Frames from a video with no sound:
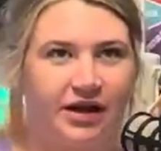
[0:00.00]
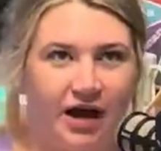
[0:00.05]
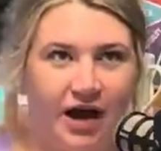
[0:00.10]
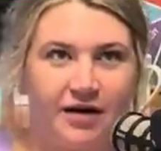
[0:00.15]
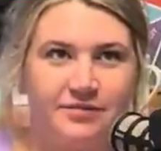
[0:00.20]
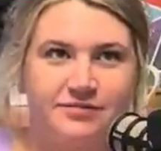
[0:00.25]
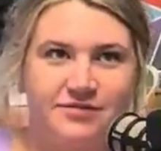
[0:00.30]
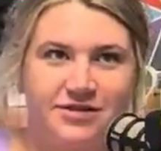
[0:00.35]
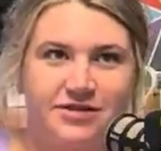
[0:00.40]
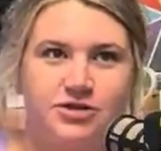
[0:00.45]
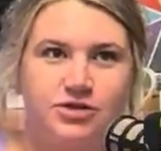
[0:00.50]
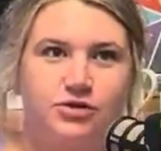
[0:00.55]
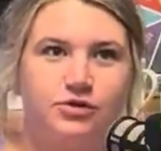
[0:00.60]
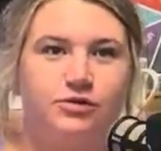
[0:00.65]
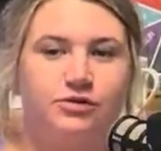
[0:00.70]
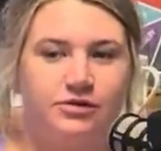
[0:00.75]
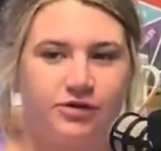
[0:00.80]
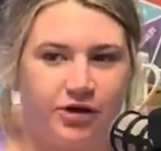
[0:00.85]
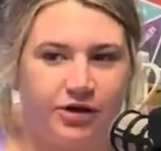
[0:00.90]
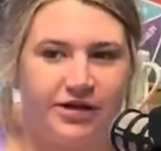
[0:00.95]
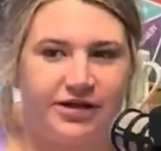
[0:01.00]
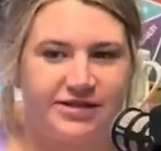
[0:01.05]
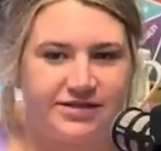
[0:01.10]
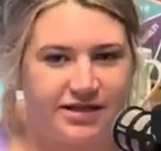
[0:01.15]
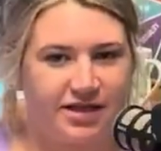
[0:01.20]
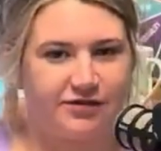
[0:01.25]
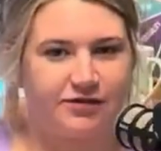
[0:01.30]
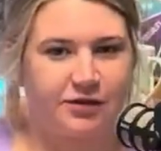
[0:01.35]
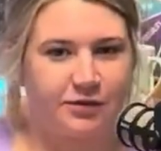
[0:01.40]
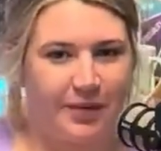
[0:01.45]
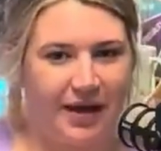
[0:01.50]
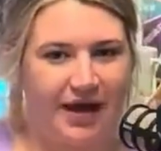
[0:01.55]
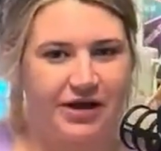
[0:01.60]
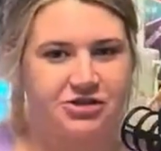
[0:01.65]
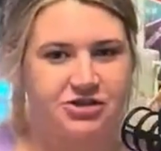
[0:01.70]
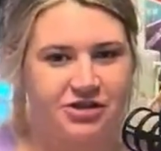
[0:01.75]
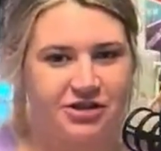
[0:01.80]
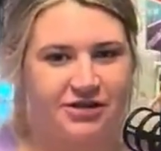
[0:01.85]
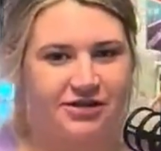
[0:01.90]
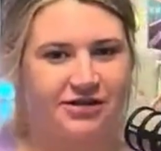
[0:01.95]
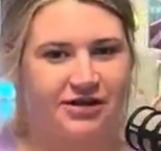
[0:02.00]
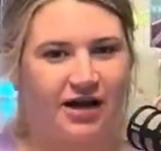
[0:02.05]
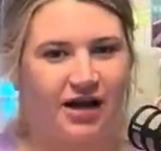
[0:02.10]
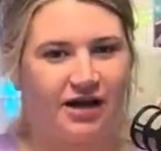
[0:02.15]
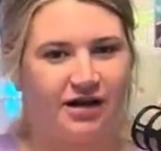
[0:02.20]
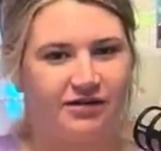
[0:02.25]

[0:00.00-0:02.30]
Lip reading: comes to learning self-compassion.